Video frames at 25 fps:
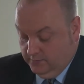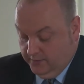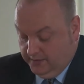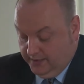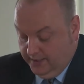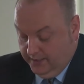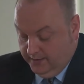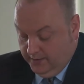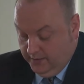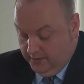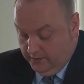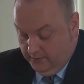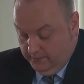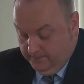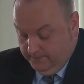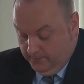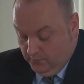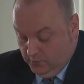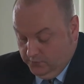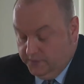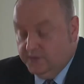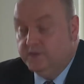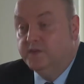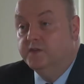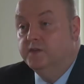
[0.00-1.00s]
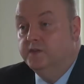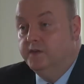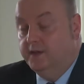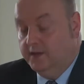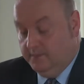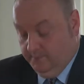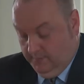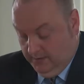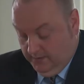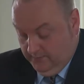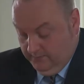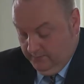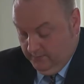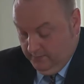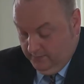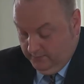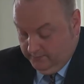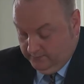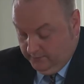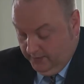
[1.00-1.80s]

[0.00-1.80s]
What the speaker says: we cannot afford the stigma of